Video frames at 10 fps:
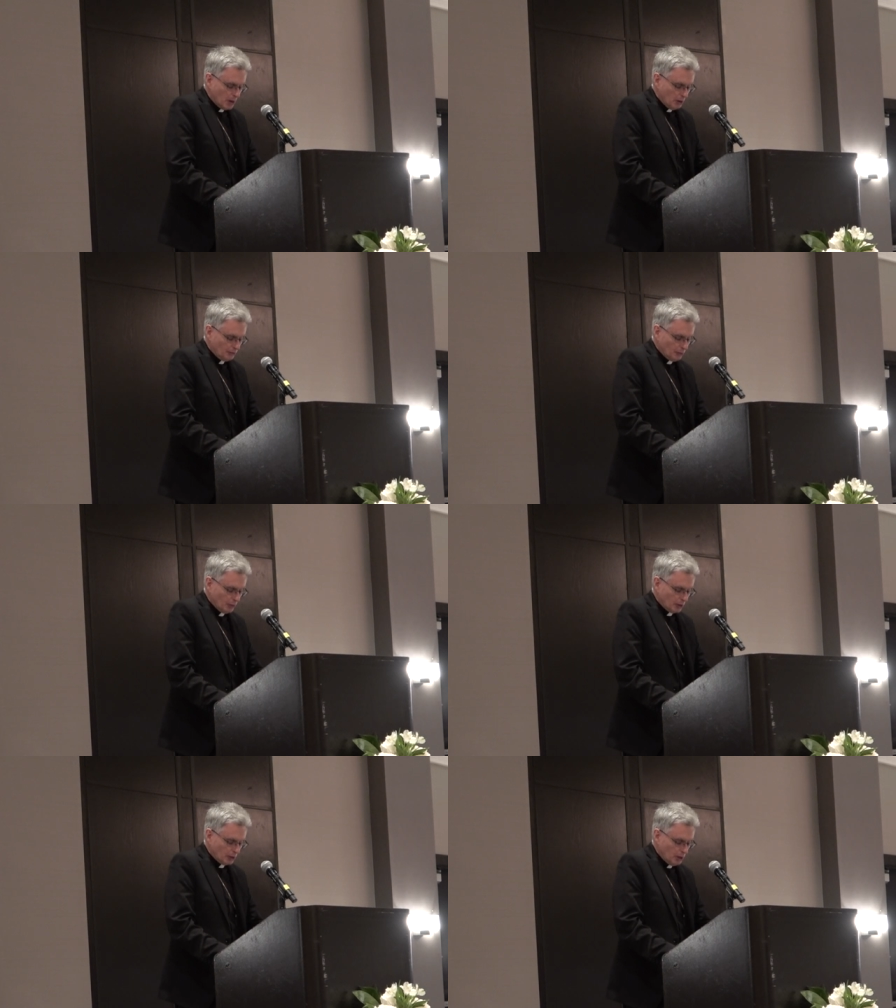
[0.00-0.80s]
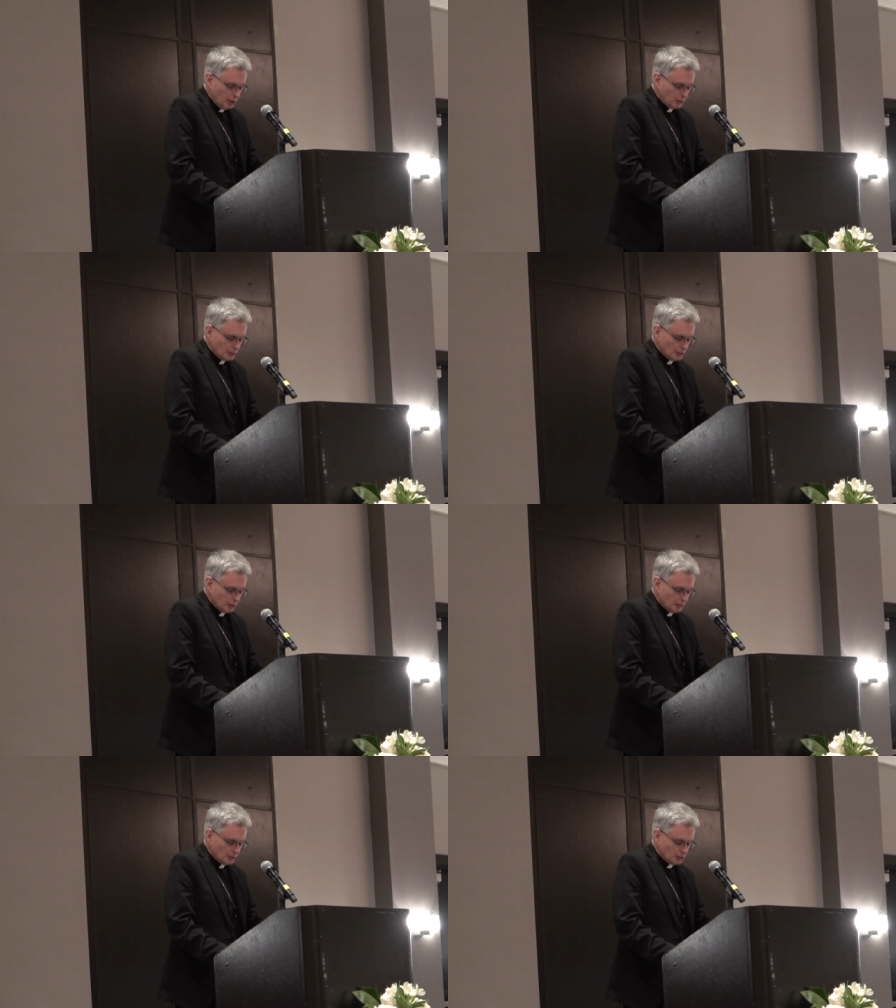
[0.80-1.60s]
powerful way to conquer the
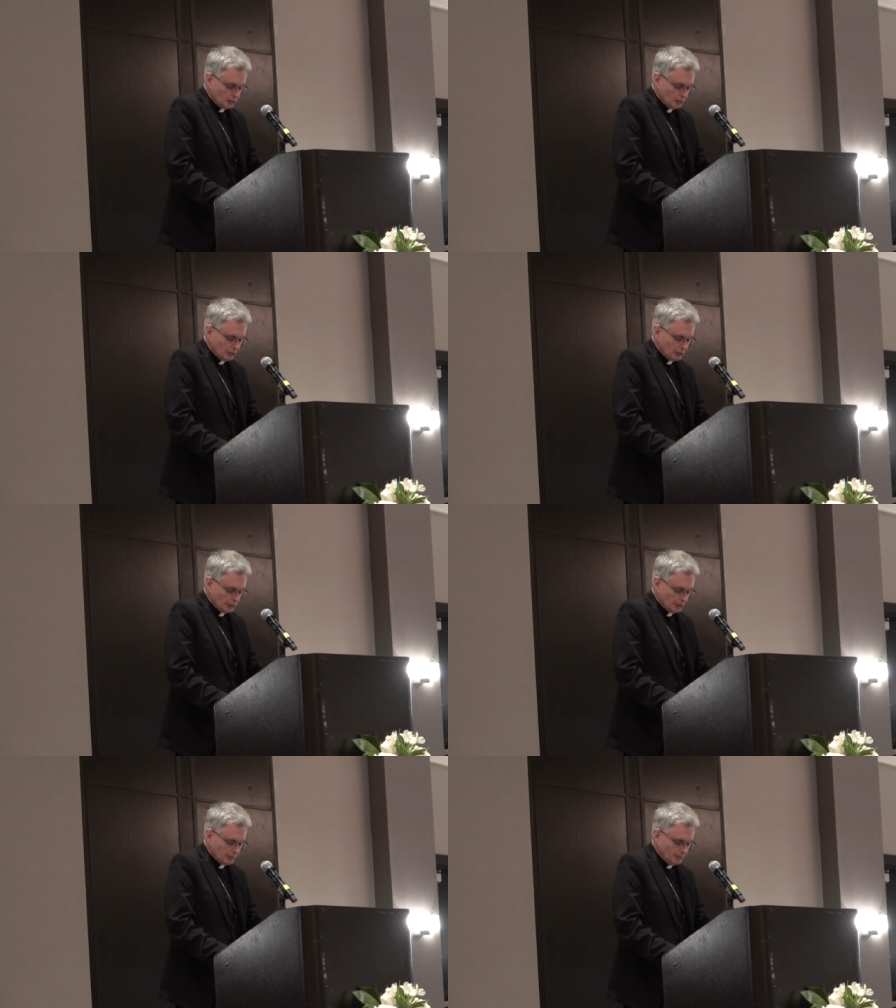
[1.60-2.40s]
devil is humility.